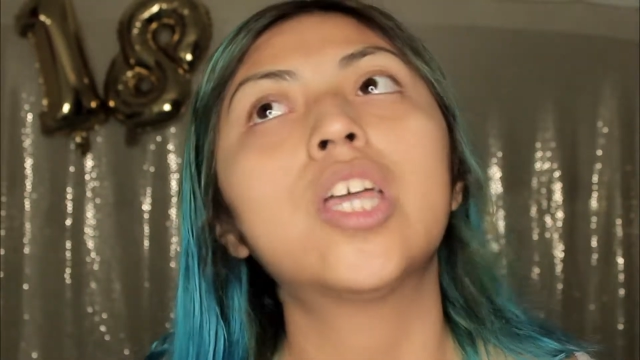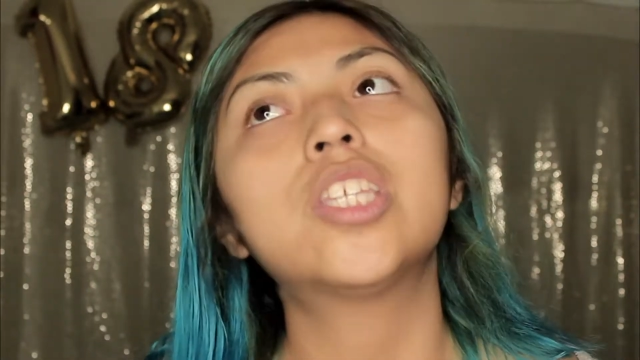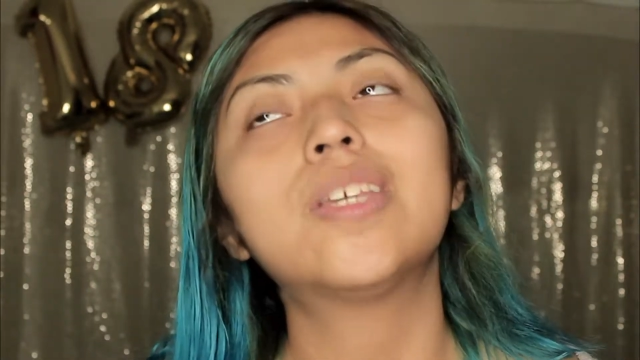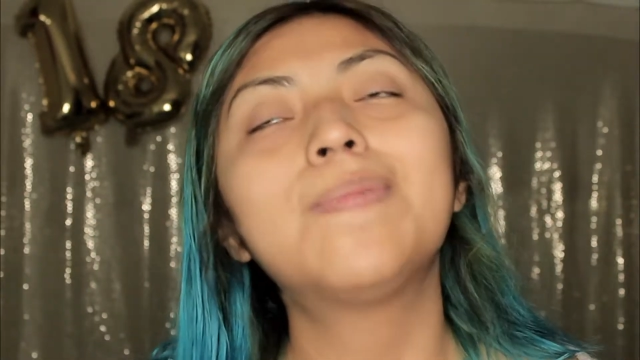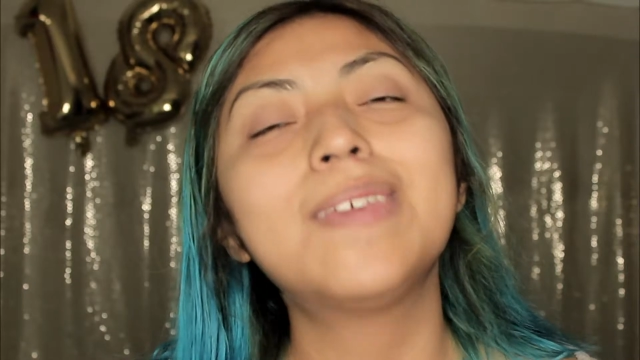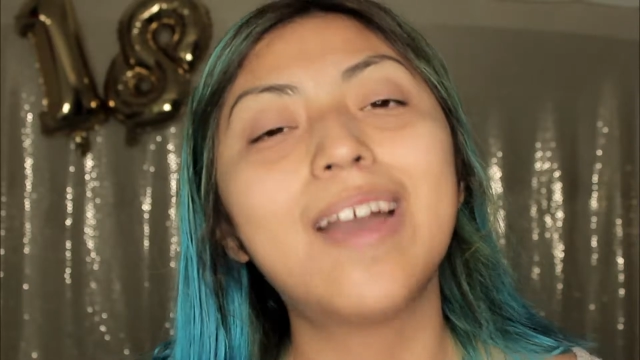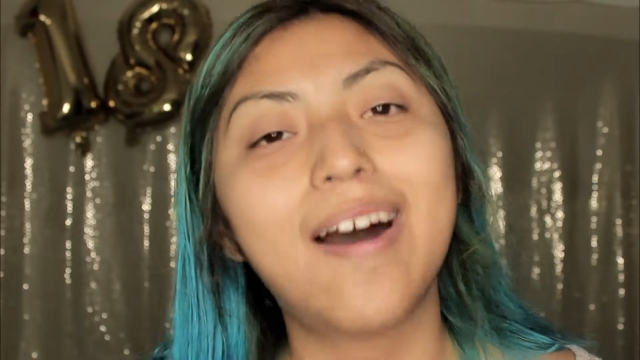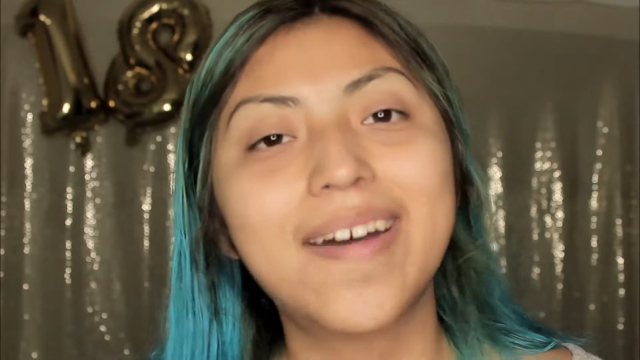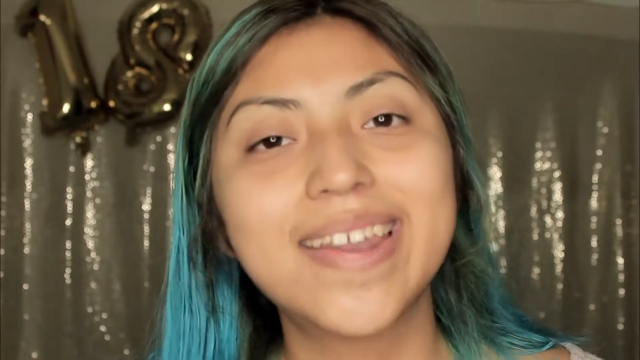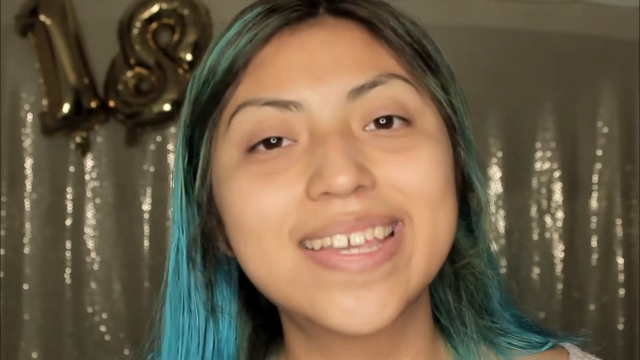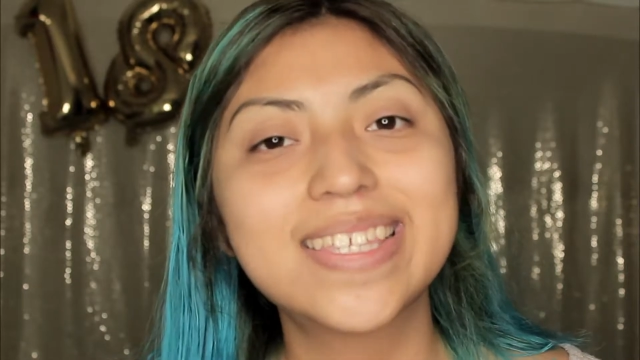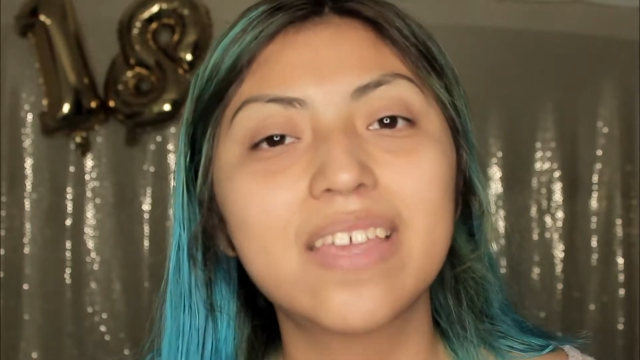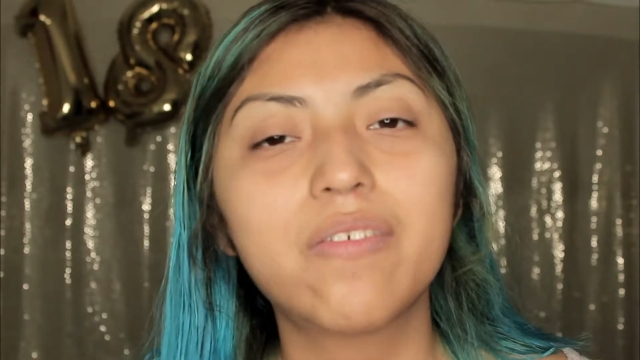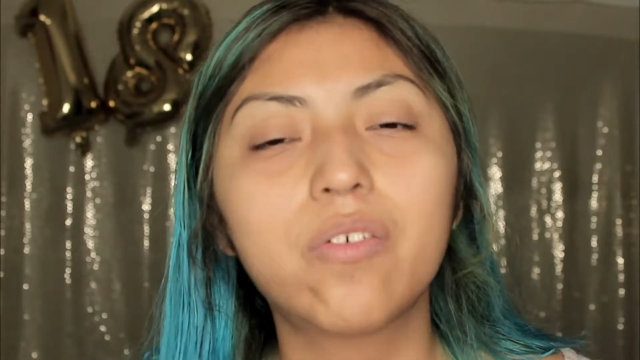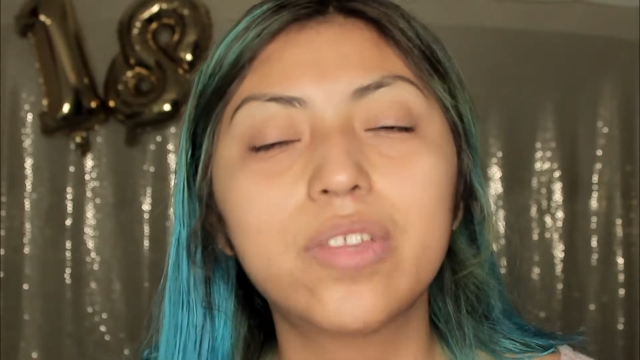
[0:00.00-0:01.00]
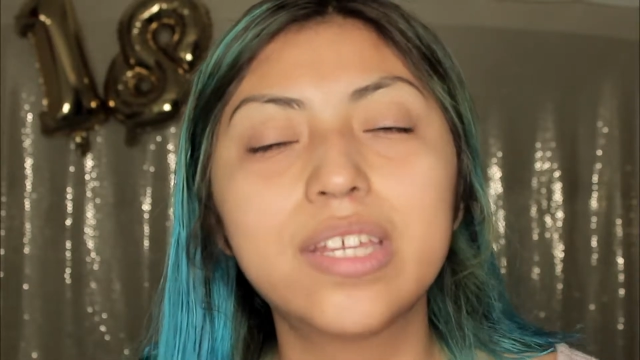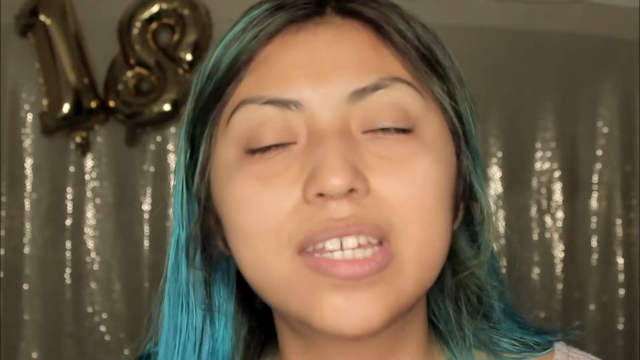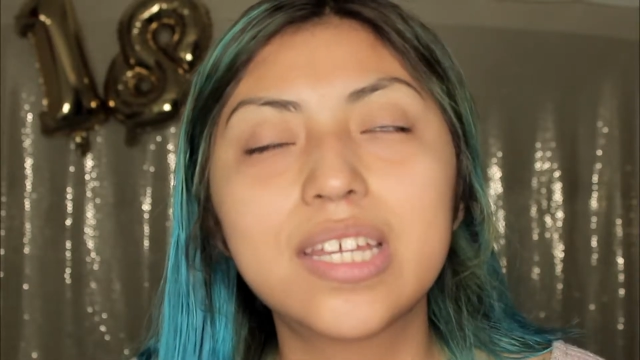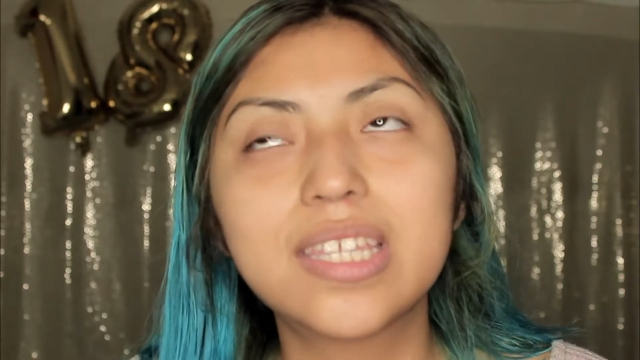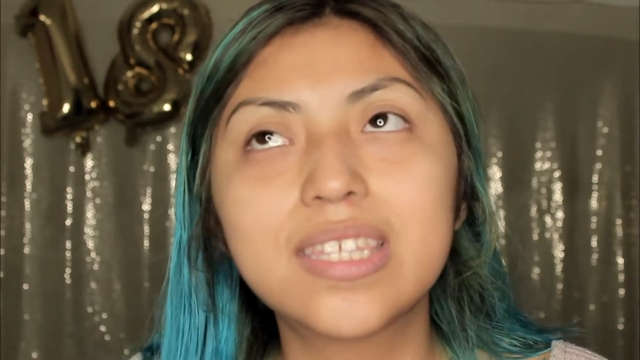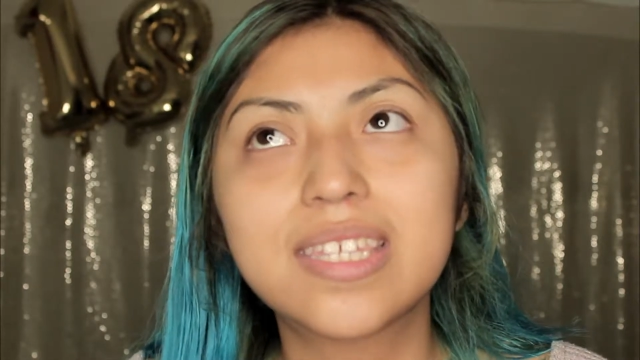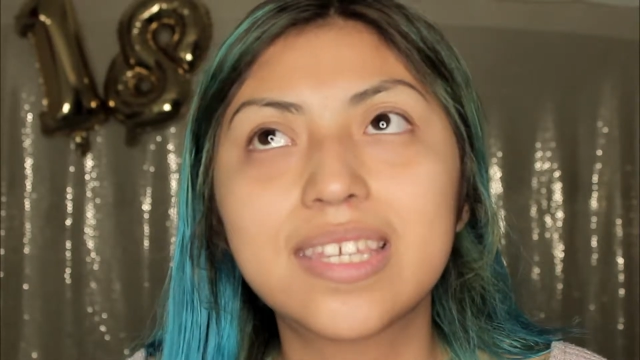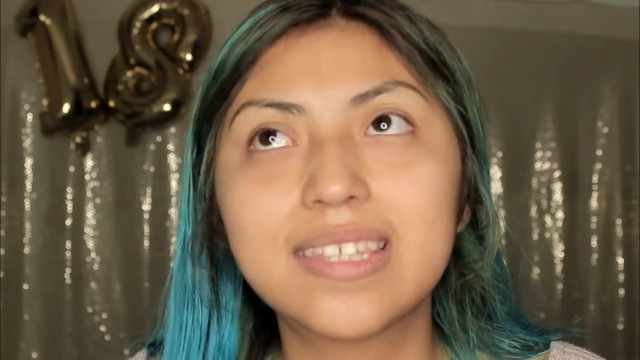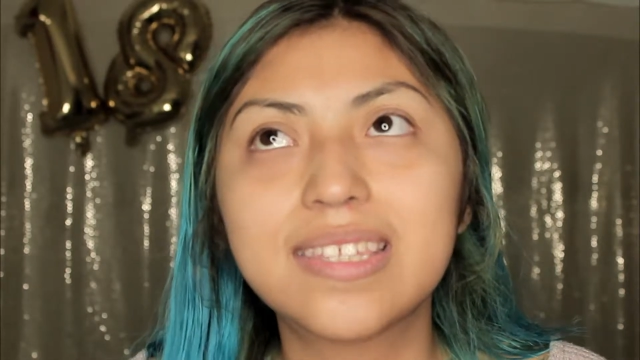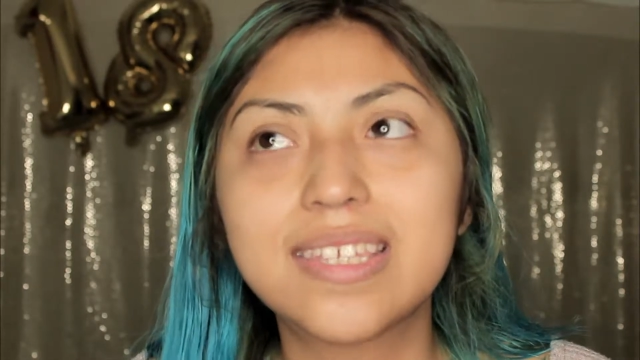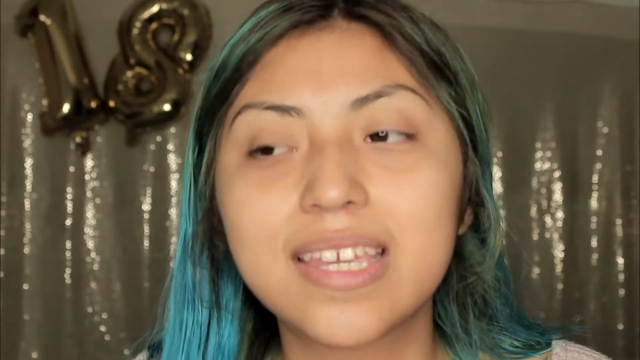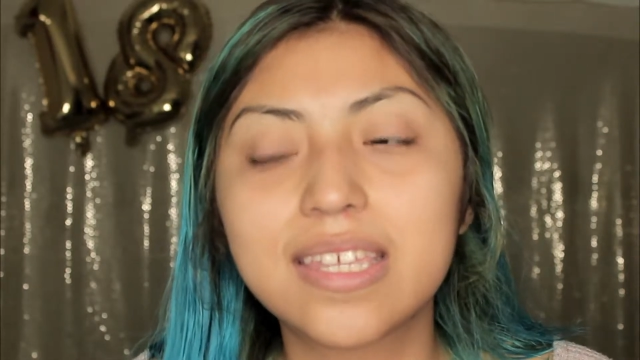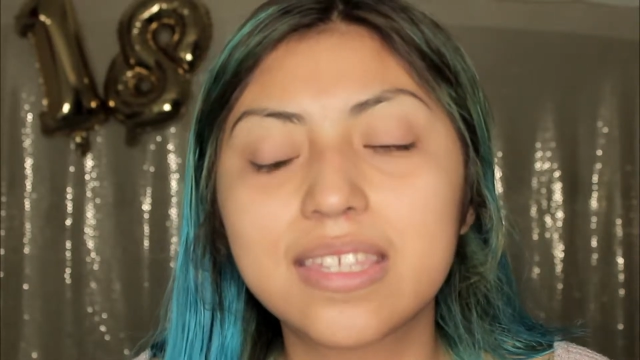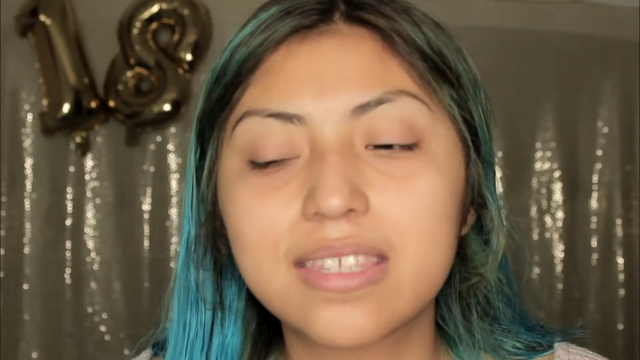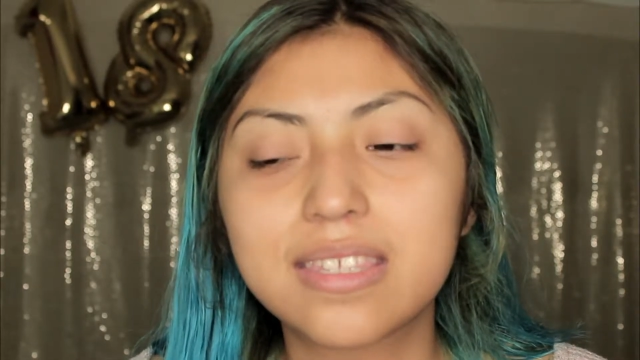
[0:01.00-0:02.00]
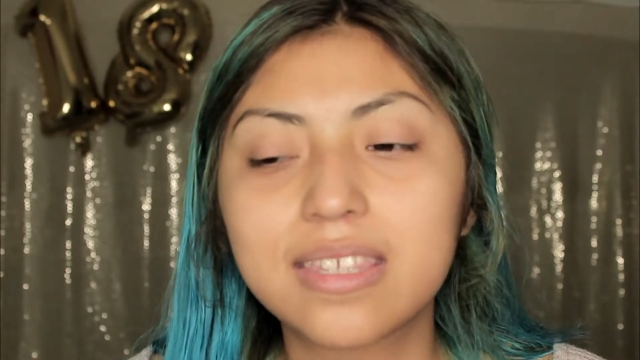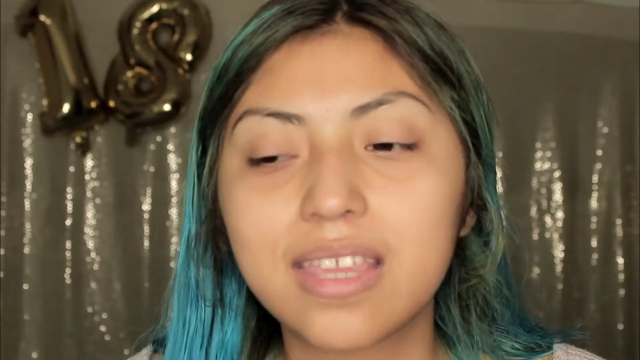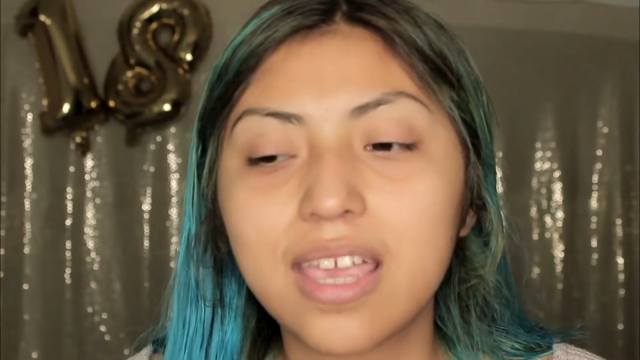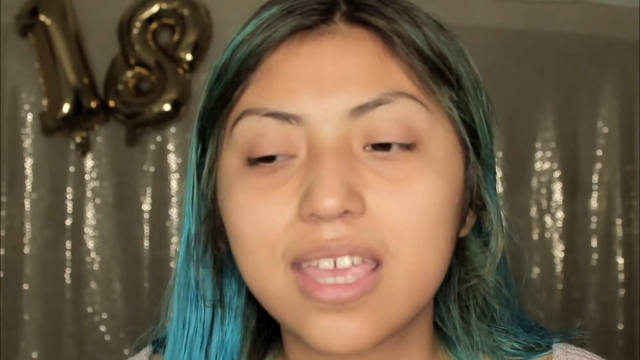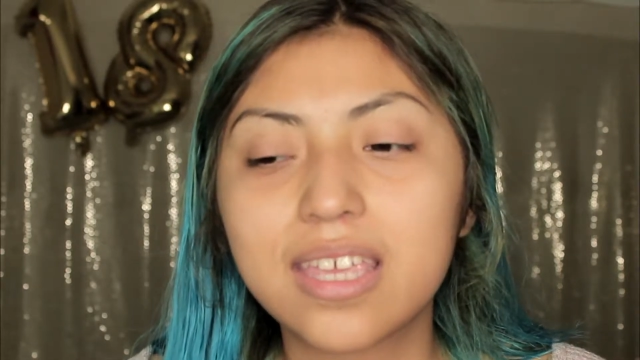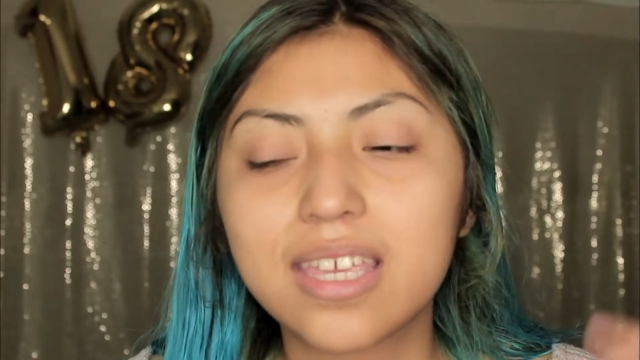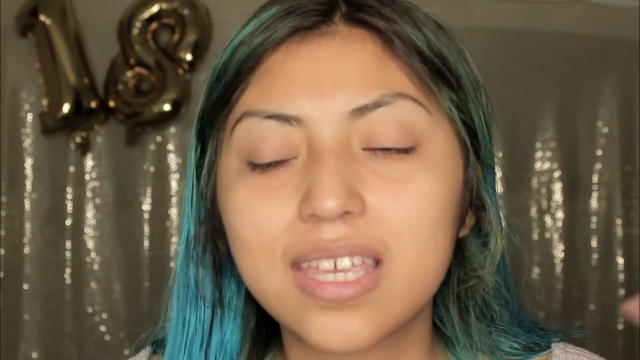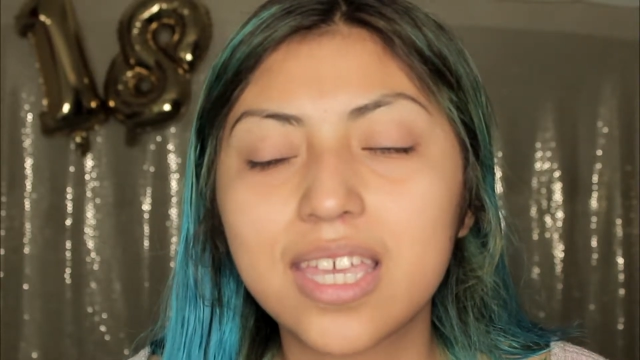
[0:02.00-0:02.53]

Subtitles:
To be honest, I've only done sunsets like